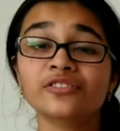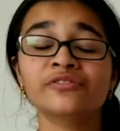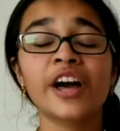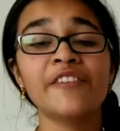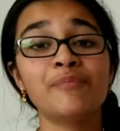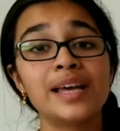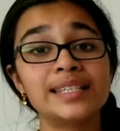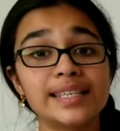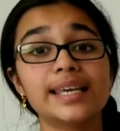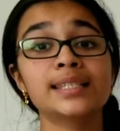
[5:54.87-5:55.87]
5 by 6,
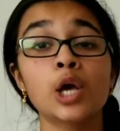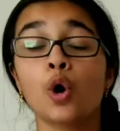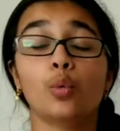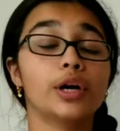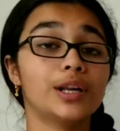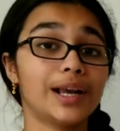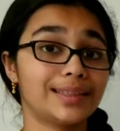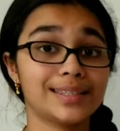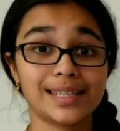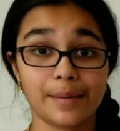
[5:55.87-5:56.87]
we're going to get
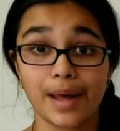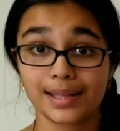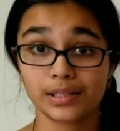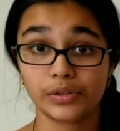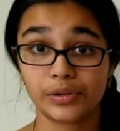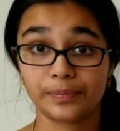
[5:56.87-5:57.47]
the same answer.